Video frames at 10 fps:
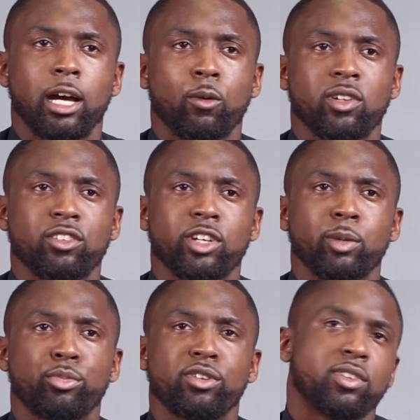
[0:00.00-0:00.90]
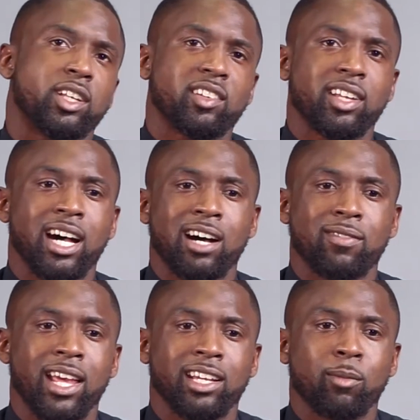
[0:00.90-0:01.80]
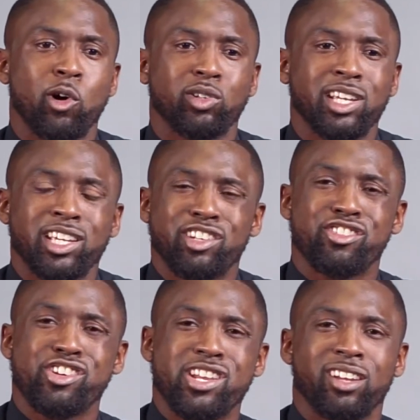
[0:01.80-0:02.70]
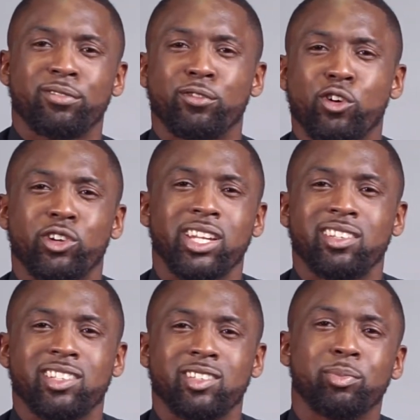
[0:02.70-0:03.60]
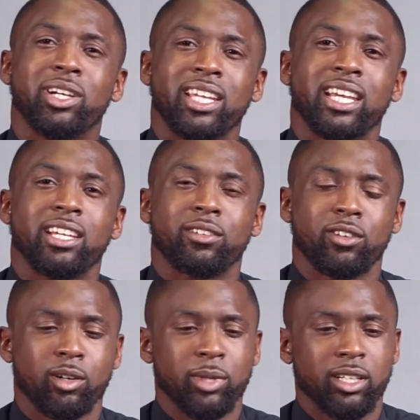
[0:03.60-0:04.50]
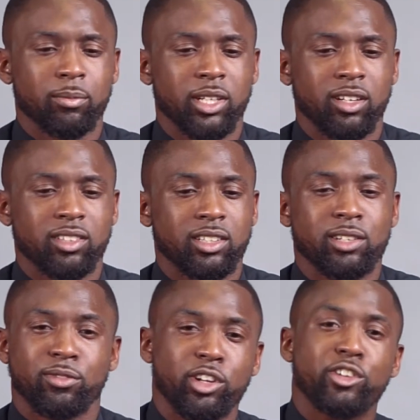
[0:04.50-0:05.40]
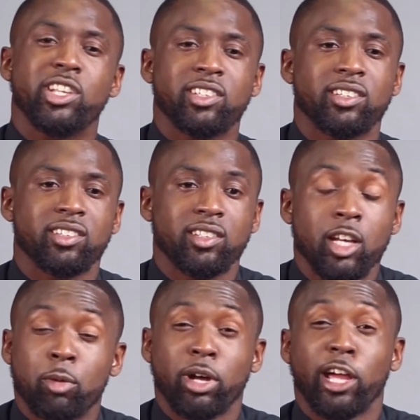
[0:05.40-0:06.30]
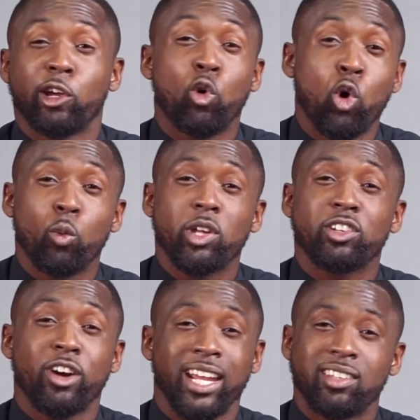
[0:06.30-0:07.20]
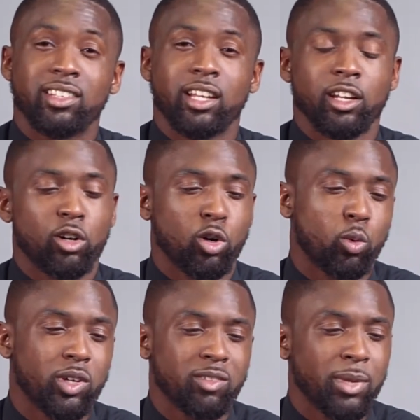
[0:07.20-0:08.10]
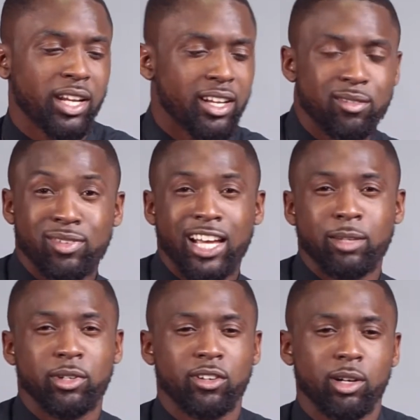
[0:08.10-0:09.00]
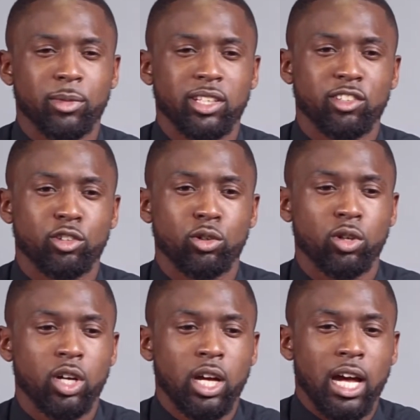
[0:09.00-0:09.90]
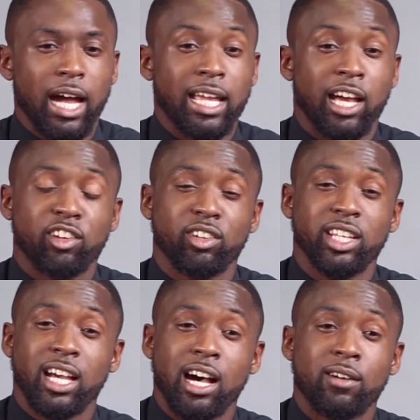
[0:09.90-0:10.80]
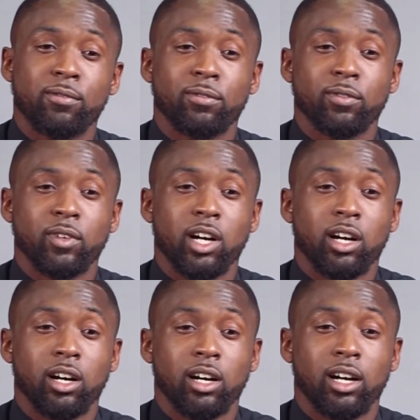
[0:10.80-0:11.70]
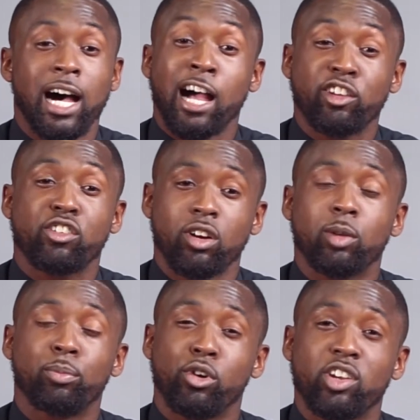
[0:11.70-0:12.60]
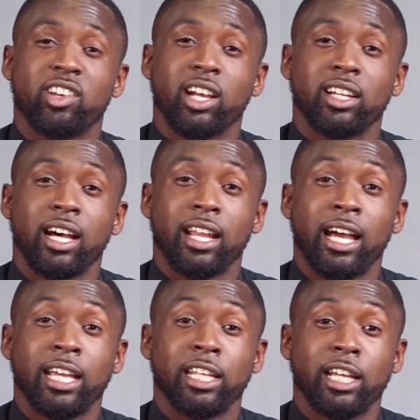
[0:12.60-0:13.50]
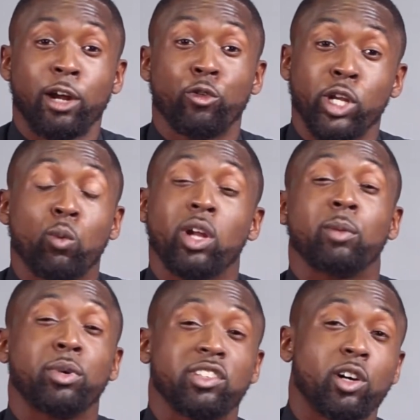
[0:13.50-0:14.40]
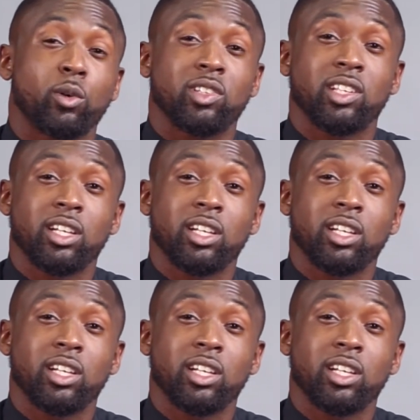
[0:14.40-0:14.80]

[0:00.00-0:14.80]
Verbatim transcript: I wasn't really privileged to have like about three and four releases per year, you know what I mean? Because of different reasons. But I always writing and I always building a vibe, you know what I mean? So I actually have an actual project that I, I really want to put out